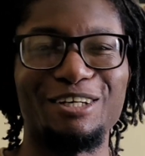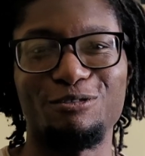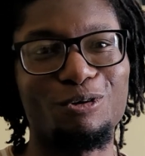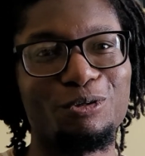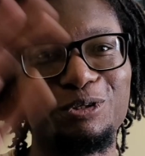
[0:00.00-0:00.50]

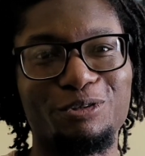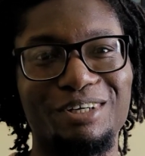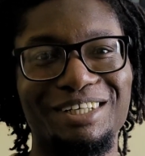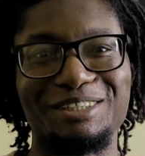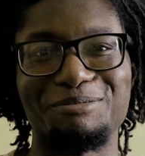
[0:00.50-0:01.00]
Roll the
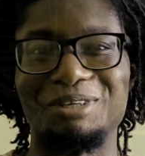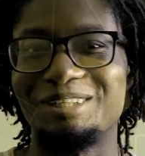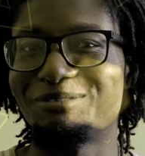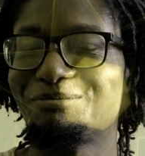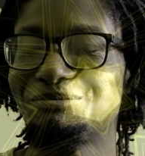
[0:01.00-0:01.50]
credits, man.
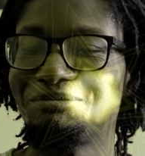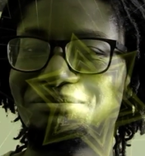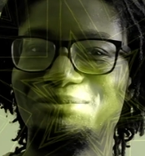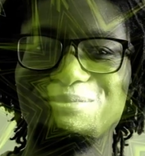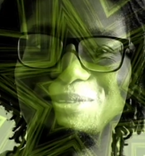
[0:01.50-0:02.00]

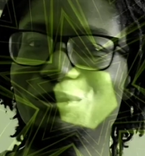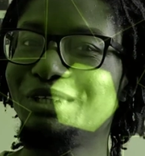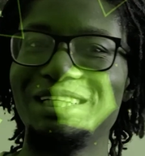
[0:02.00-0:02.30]
Roll the